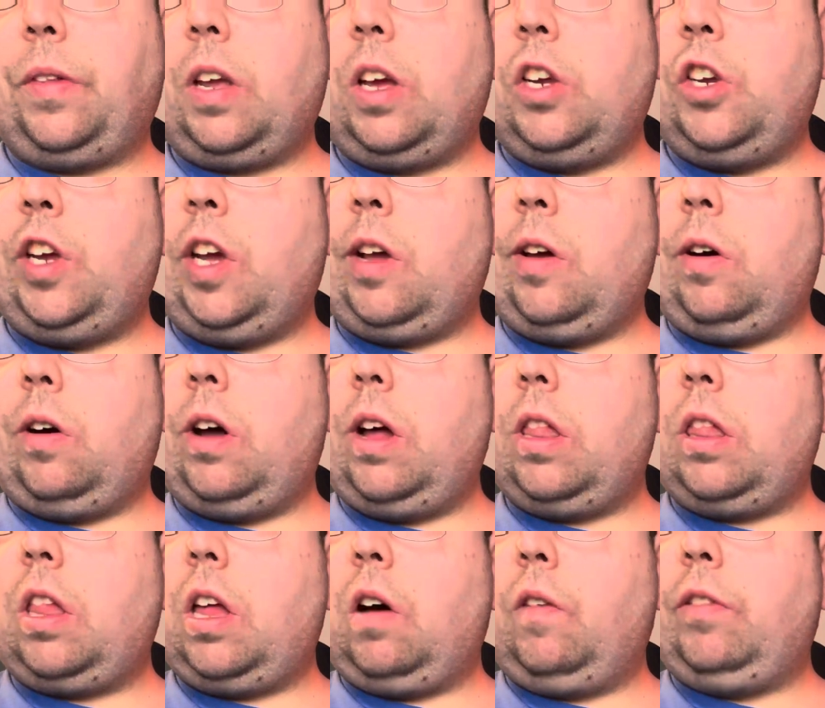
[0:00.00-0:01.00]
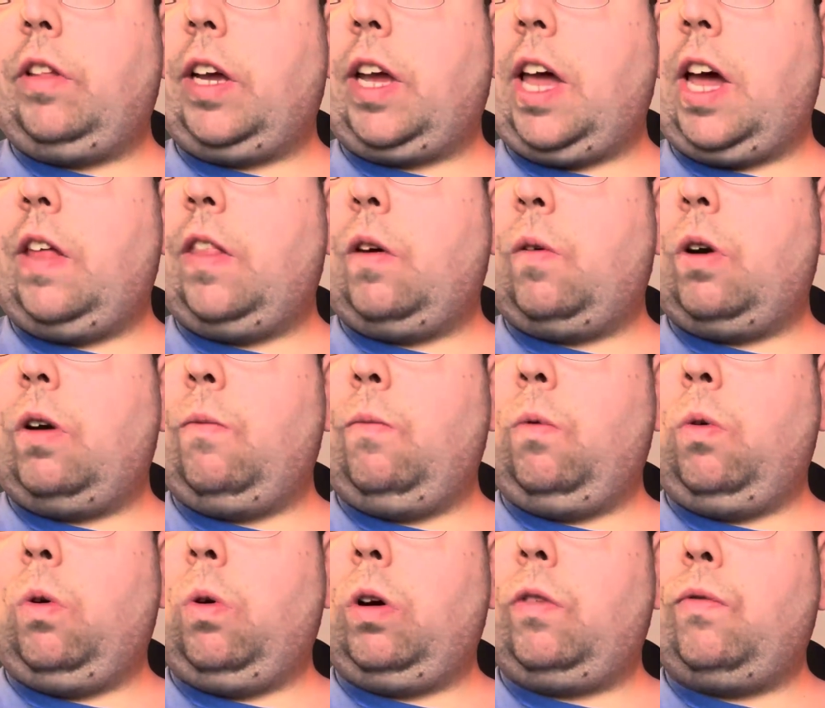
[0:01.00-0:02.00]
She got herself together and
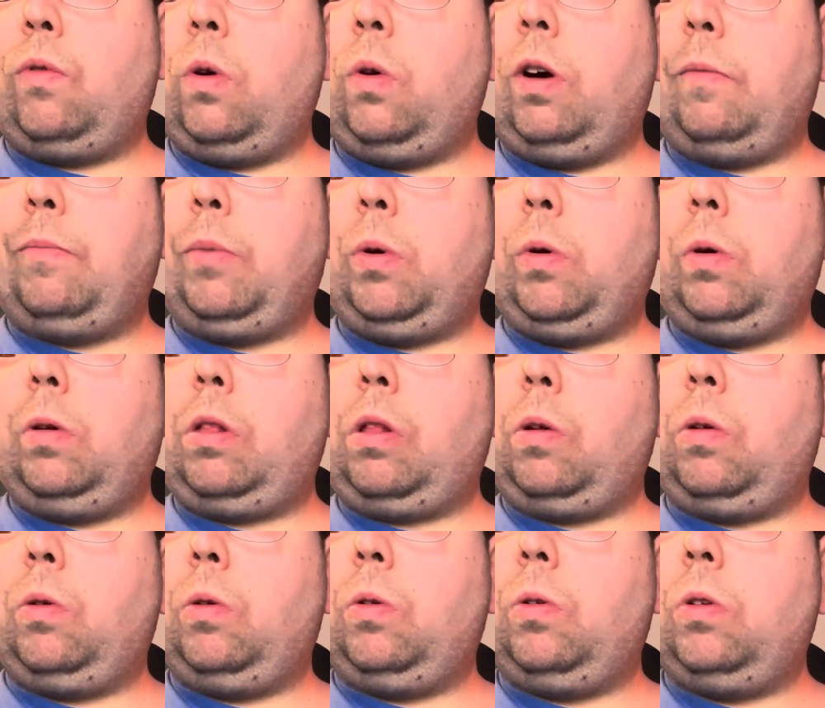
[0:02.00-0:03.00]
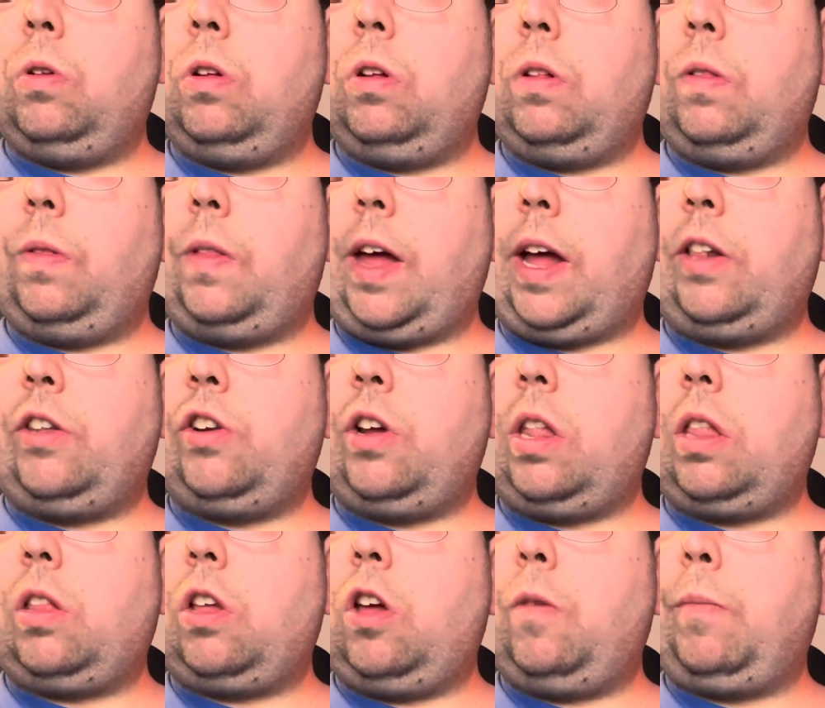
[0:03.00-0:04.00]
walked through a portal that
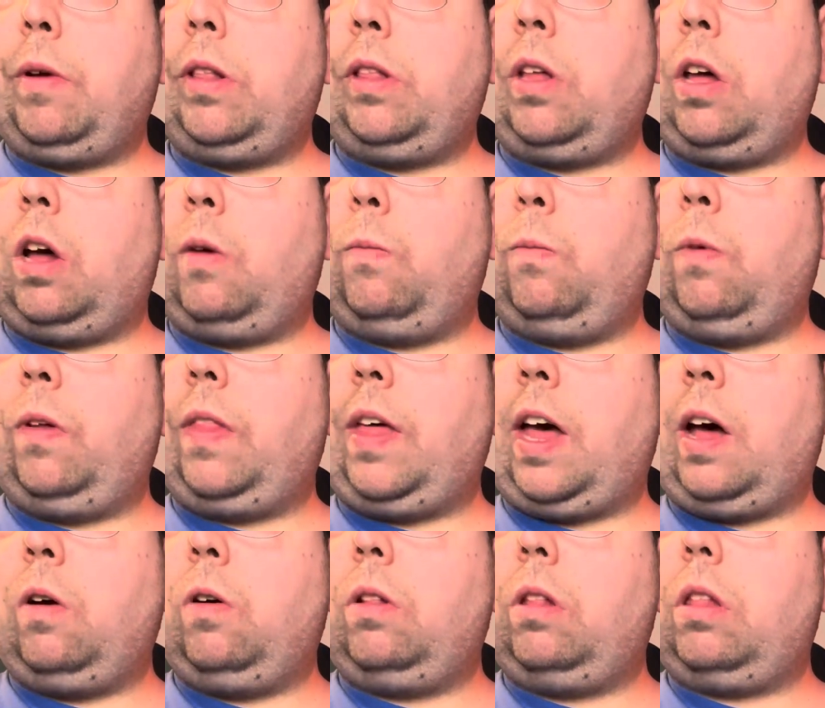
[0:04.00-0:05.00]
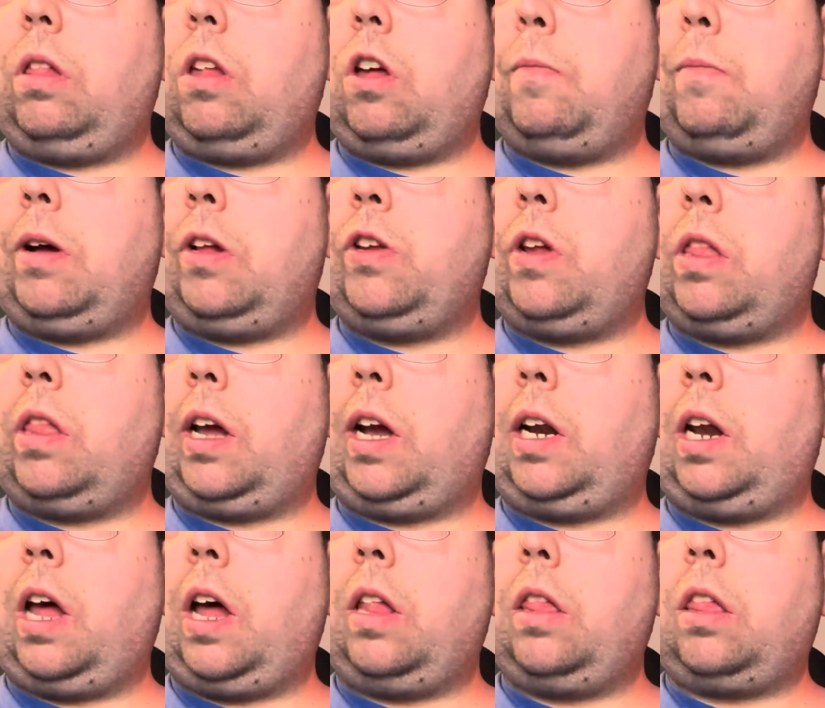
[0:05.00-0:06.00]
just opened up without so much as a
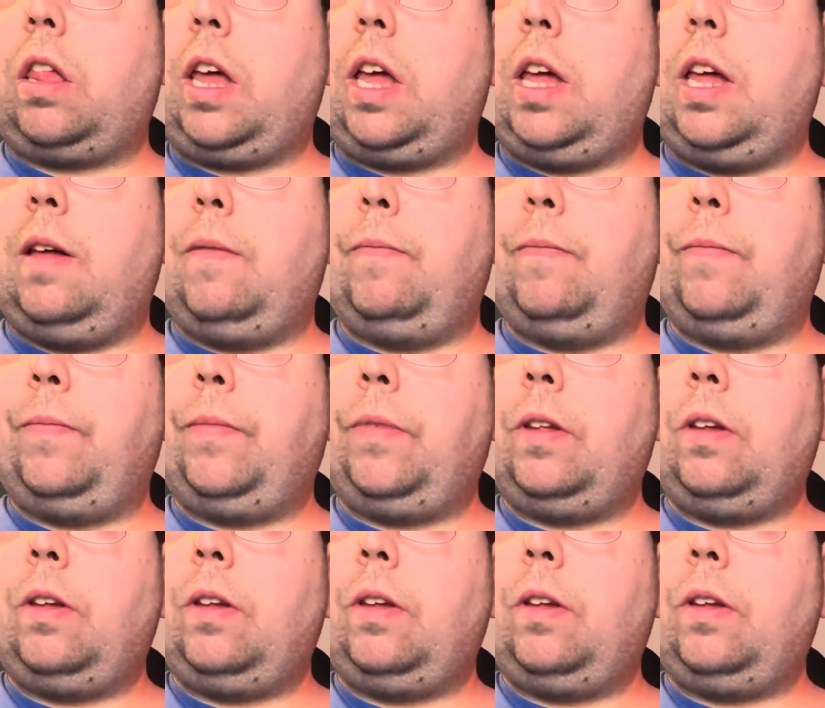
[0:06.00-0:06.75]
glance at him.